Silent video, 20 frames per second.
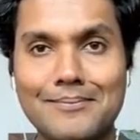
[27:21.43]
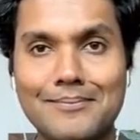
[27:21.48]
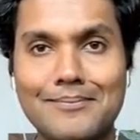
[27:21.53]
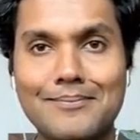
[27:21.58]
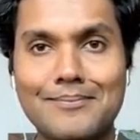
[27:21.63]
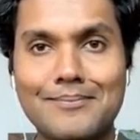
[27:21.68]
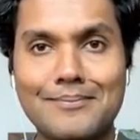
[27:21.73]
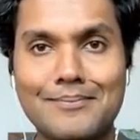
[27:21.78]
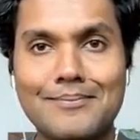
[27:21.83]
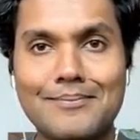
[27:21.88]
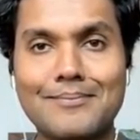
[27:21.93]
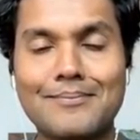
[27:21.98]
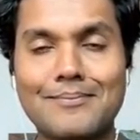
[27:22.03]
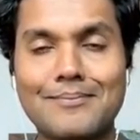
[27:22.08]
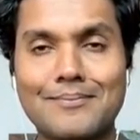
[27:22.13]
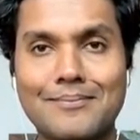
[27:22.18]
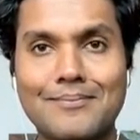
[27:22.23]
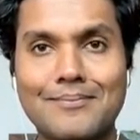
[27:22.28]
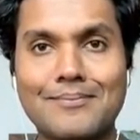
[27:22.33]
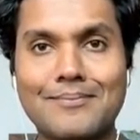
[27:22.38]

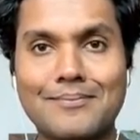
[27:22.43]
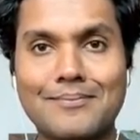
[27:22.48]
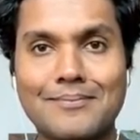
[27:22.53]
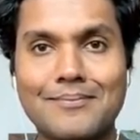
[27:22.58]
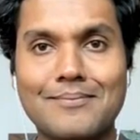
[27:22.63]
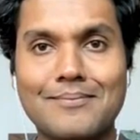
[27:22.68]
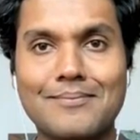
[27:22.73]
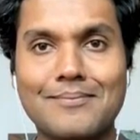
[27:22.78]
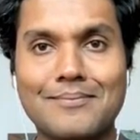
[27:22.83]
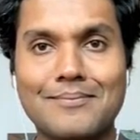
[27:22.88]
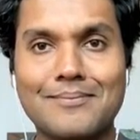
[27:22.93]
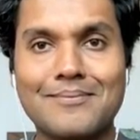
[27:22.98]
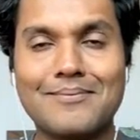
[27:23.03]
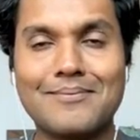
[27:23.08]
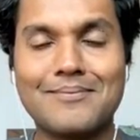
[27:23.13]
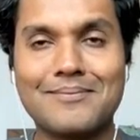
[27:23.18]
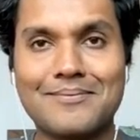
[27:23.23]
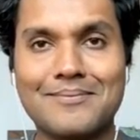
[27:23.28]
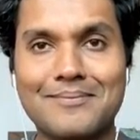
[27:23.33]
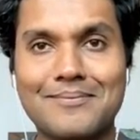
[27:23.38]

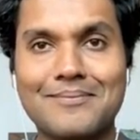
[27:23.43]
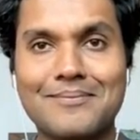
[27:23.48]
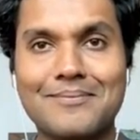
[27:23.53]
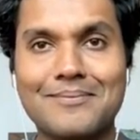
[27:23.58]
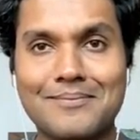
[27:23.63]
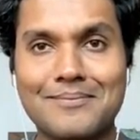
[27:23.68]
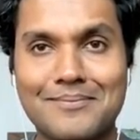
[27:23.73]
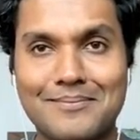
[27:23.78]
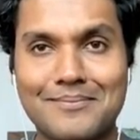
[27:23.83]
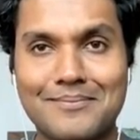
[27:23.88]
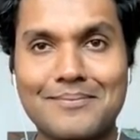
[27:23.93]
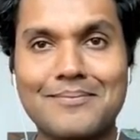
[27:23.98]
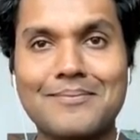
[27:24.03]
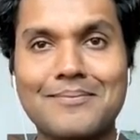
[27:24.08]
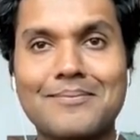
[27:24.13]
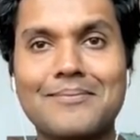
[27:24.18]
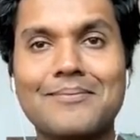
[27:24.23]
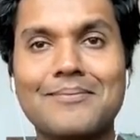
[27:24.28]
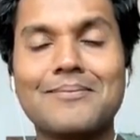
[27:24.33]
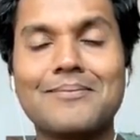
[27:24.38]

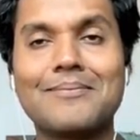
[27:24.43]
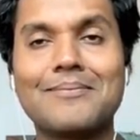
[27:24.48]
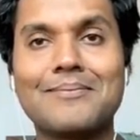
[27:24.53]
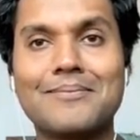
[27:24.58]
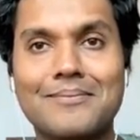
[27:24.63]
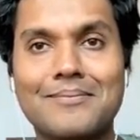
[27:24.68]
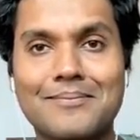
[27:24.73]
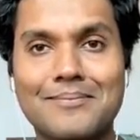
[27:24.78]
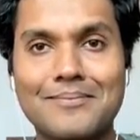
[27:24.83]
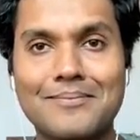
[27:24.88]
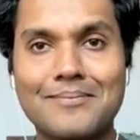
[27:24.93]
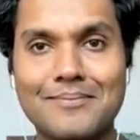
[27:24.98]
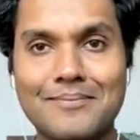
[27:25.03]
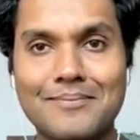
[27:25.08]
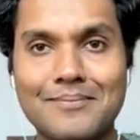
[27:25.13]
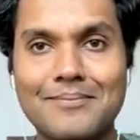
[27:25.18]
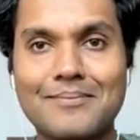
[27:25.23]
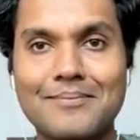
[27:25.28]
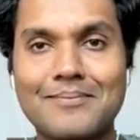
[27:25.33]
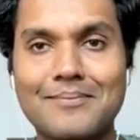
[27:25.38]

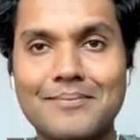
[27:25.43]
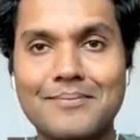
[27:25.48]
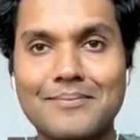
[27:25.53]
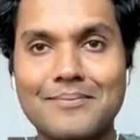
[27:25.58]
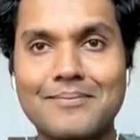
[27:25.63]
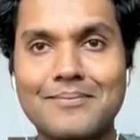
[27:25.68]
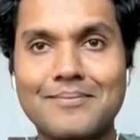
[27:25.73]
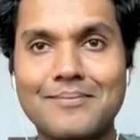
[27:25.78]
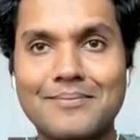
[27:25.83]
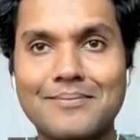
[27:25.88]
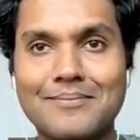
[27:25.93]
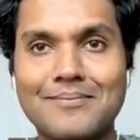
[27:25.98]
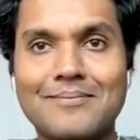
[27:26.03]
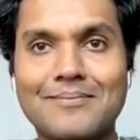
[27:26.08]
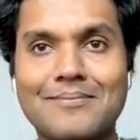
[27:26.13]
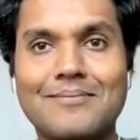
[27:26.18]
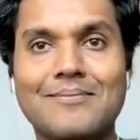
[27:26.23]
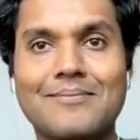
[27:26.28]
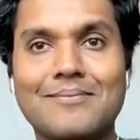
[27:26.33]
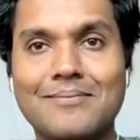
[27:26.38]

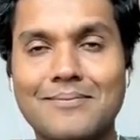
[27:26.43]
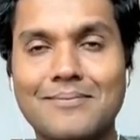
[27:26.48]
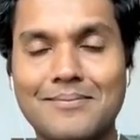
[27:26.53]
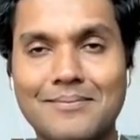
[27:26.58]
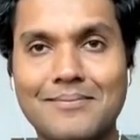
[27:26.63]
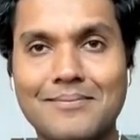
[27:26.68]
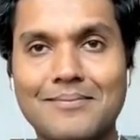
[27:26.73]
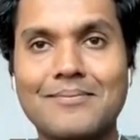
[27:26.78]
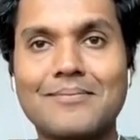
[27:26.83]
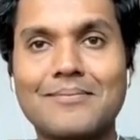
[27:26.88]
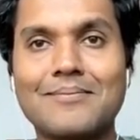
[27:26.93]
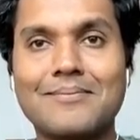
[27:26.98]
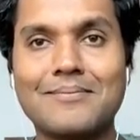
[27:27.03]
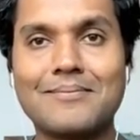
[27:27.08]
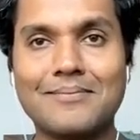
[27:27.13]
This person isn't speaking.